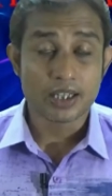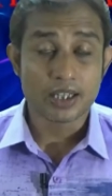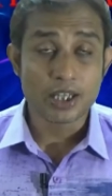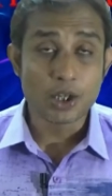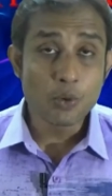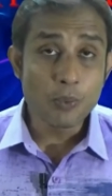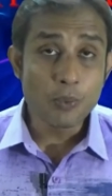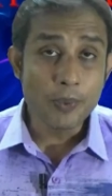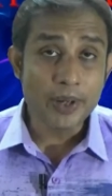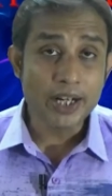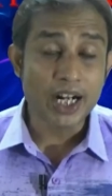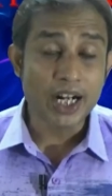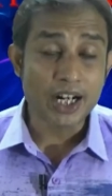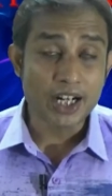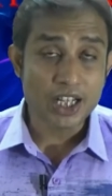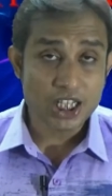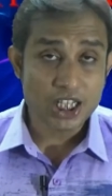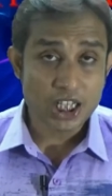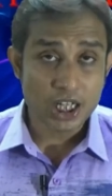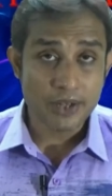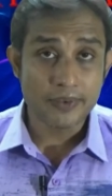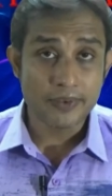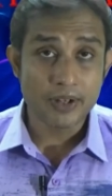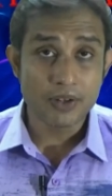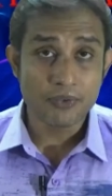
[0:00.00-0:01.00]
human
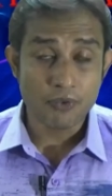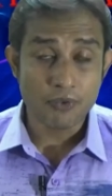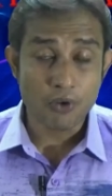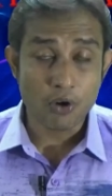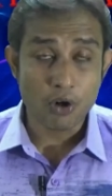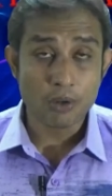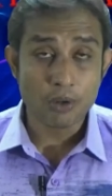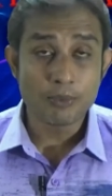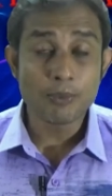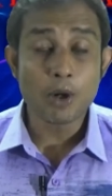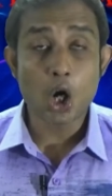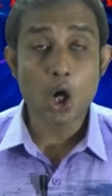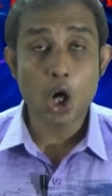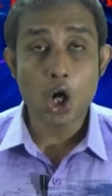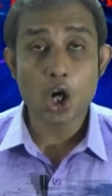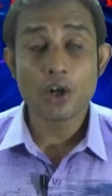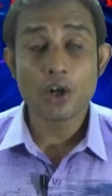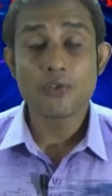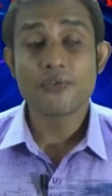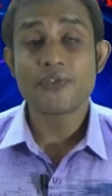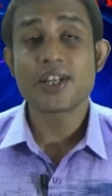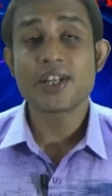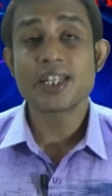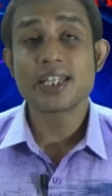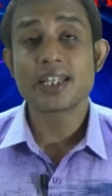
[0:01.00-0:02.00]
understandable form
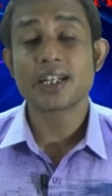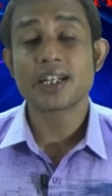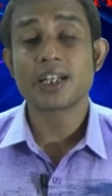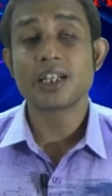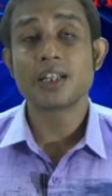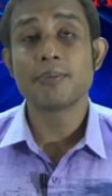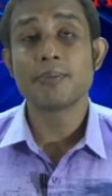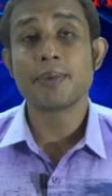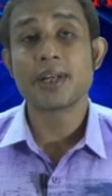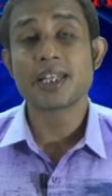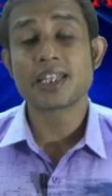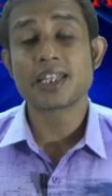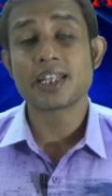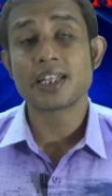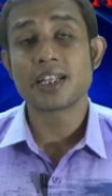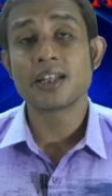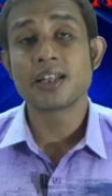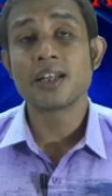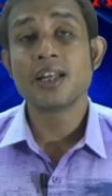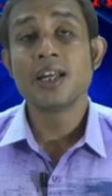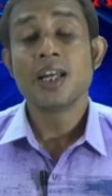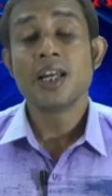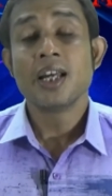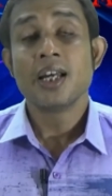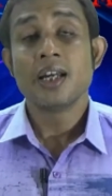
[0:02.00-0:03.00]
or physically
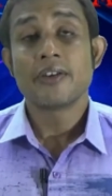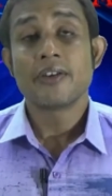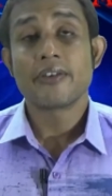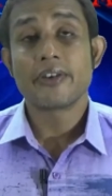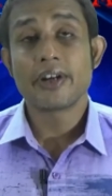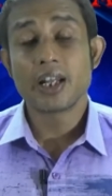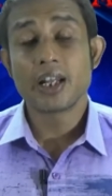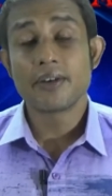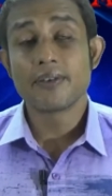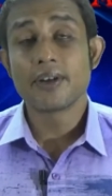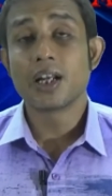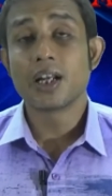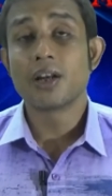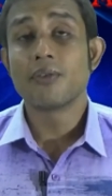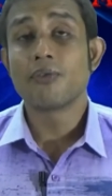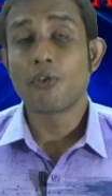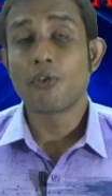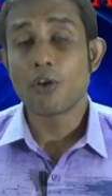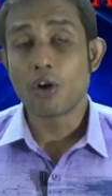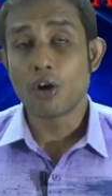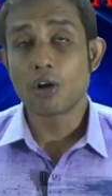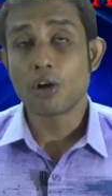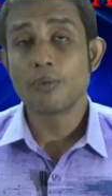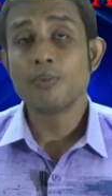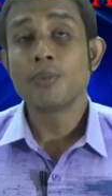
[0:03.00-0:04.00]
machine readable
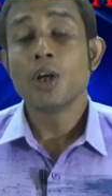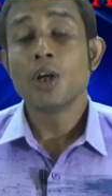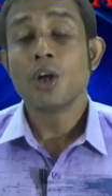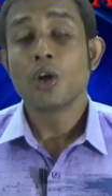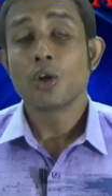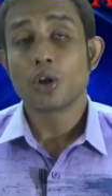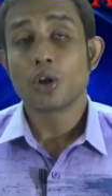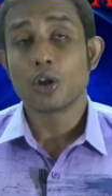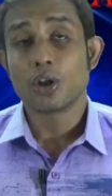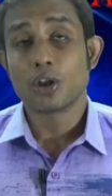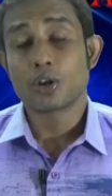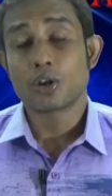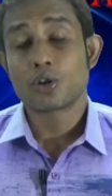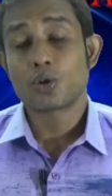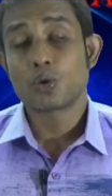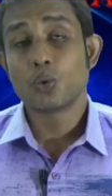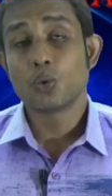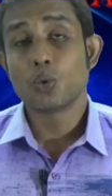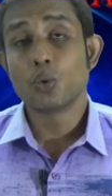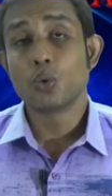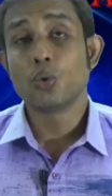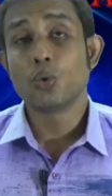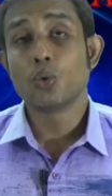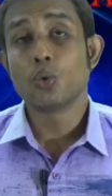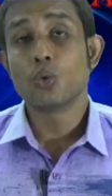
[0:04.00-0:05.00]
form
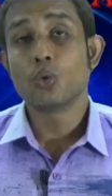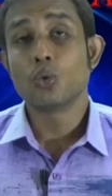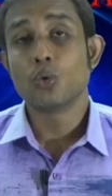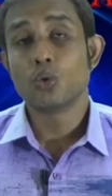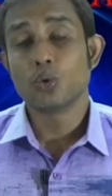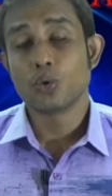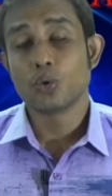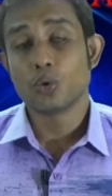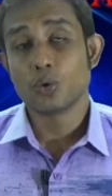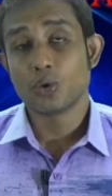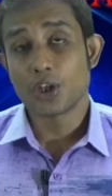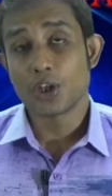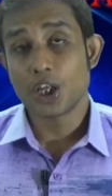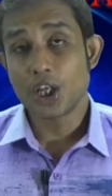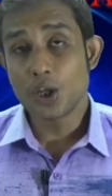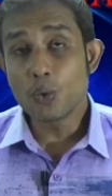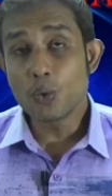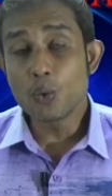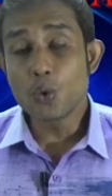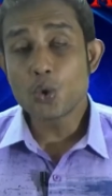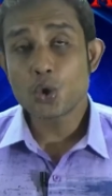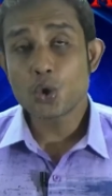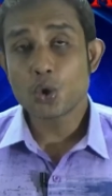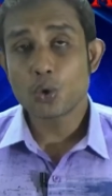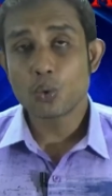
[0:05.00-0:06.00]
to
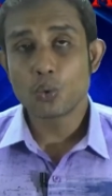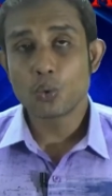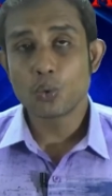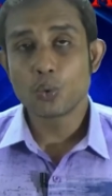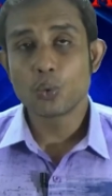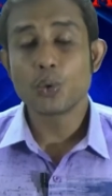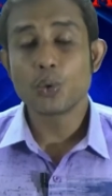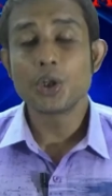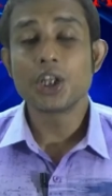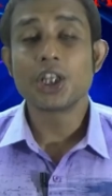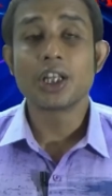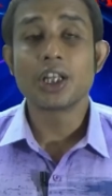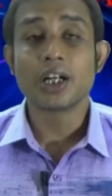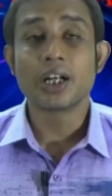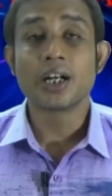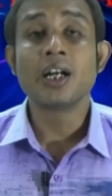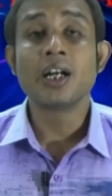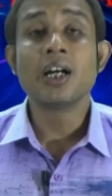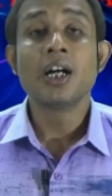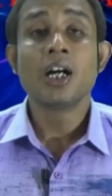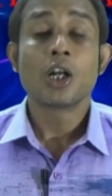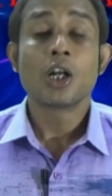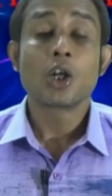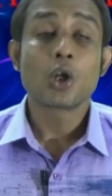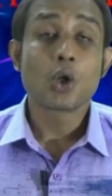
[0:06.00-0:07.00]
use with
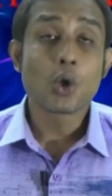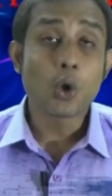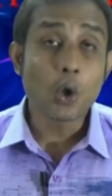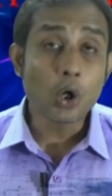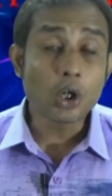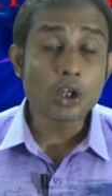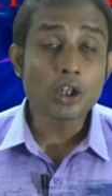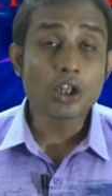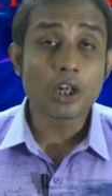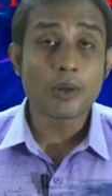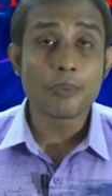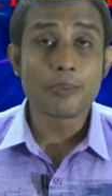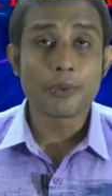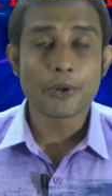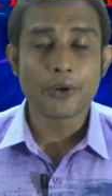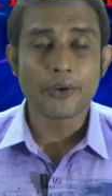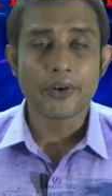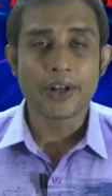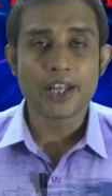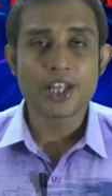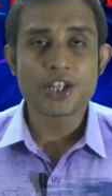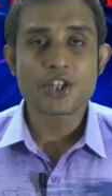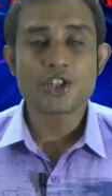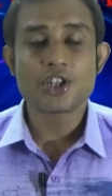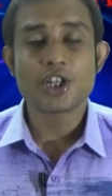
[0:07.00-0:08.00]
a
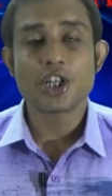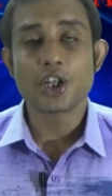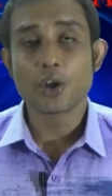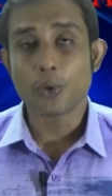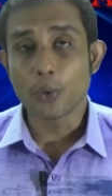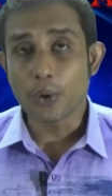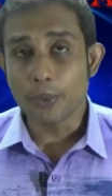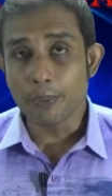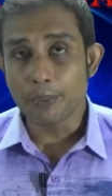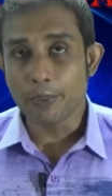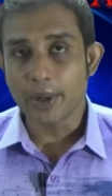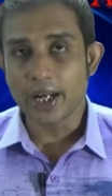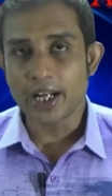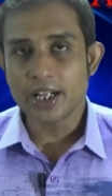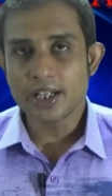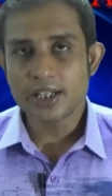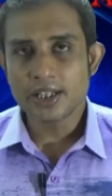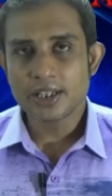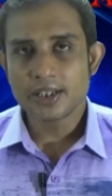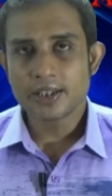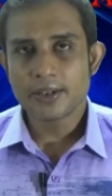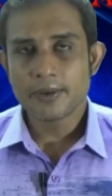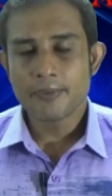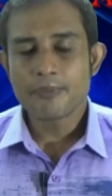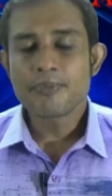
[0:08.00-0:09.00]
non-computerized
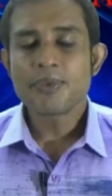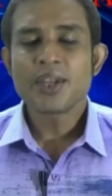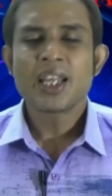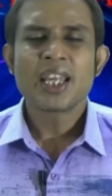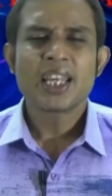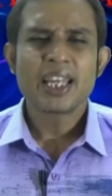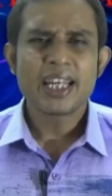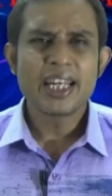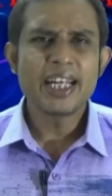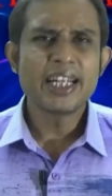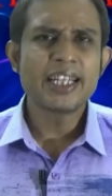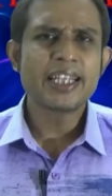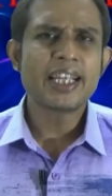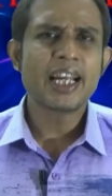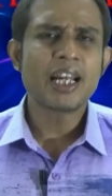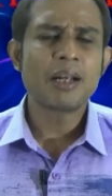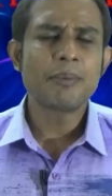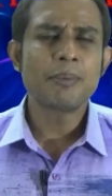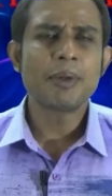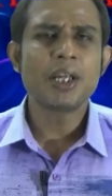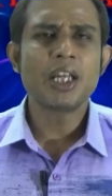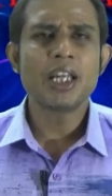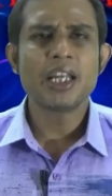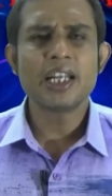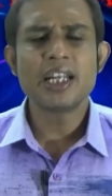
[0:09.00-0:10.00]
equipment. It
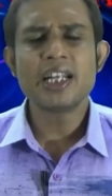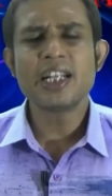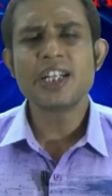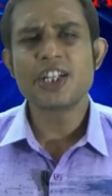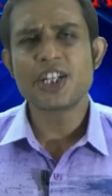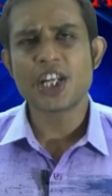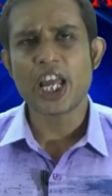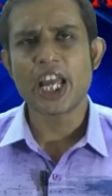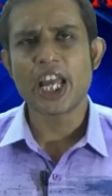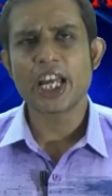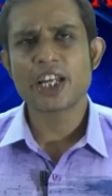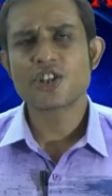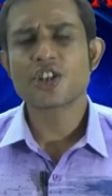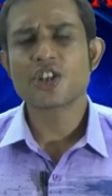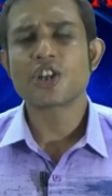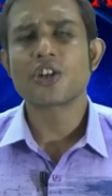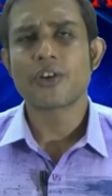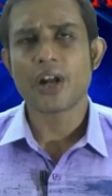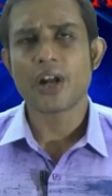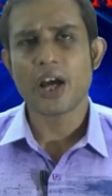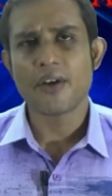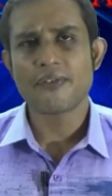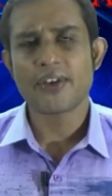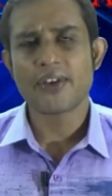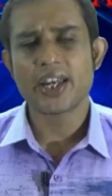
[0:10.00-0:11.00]
can be in text,
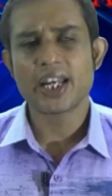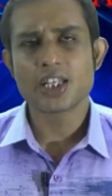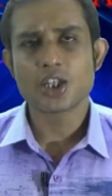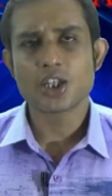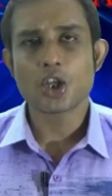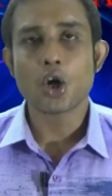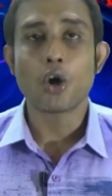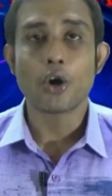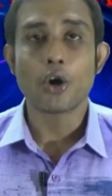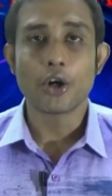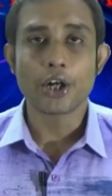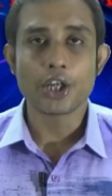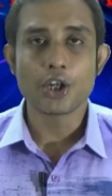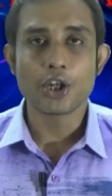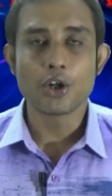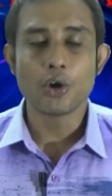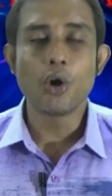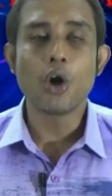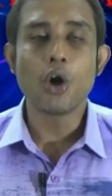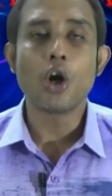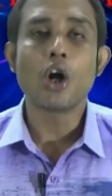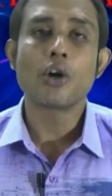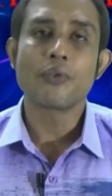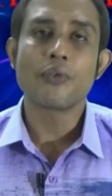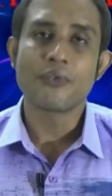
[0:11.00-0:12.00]
graphics,
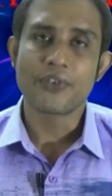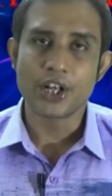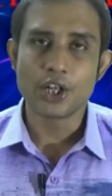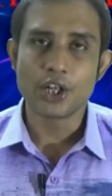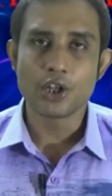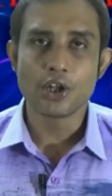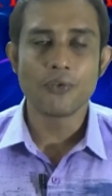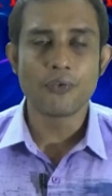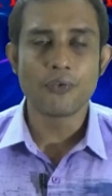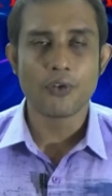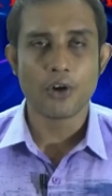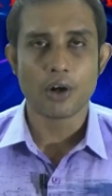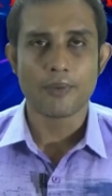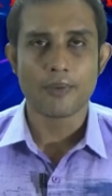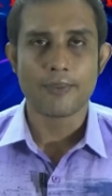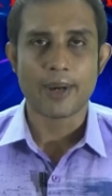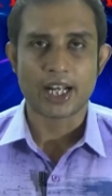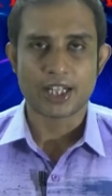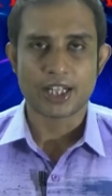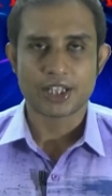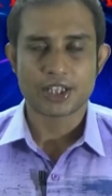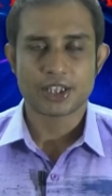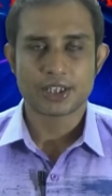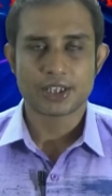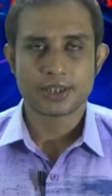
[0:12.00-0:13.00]
audio or video
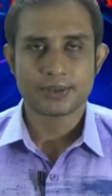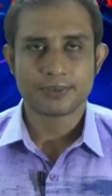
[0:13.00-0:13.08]
format.